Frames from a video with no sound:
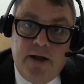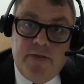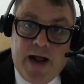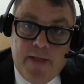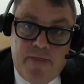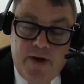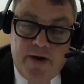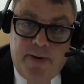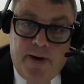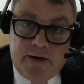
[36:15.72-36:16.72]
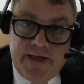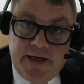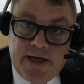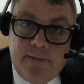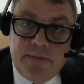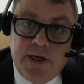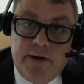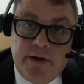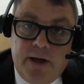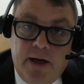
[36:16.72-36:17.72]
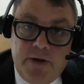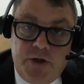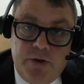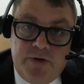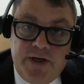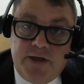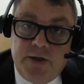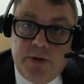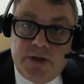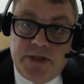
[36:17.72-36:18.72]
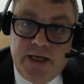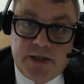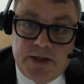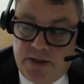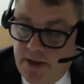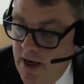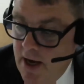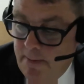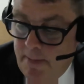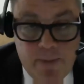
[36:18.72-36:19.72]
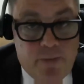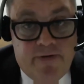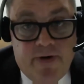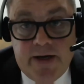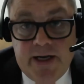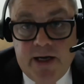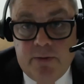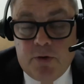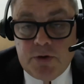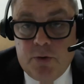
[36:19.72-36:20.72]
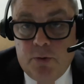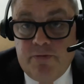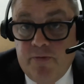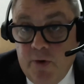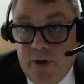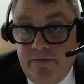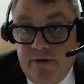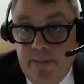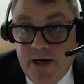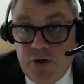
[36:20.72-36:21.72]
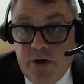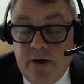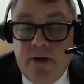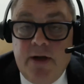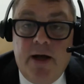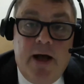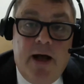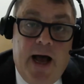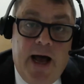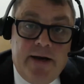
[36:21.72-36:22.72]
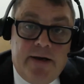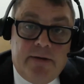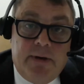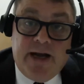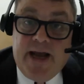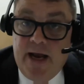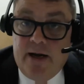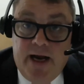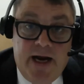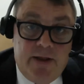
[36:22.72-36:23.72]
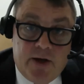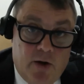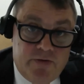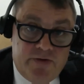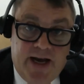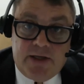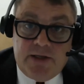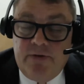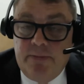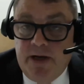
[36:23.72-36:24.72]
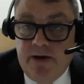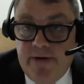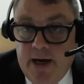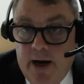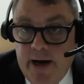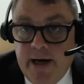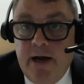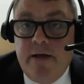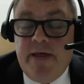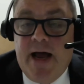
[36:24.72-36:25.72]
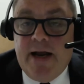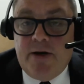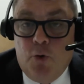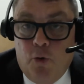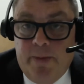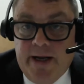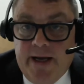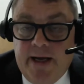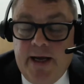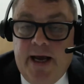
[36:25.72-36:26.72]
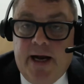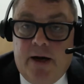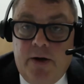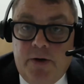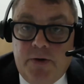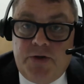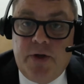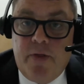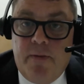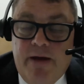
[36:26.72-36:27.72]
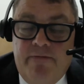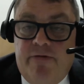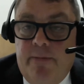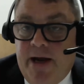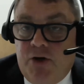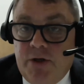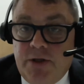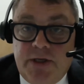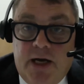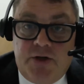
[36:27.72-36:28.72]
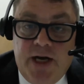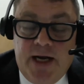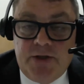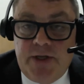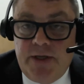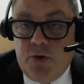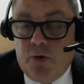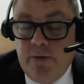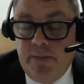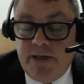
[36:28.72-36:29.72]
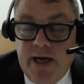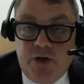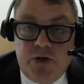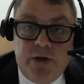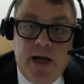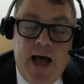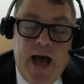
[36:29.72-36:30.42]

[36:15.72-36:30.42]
that third party comes under a duty to assist by providing what's called full information. And again, in the context of the BVI, that normally includes information such as documentation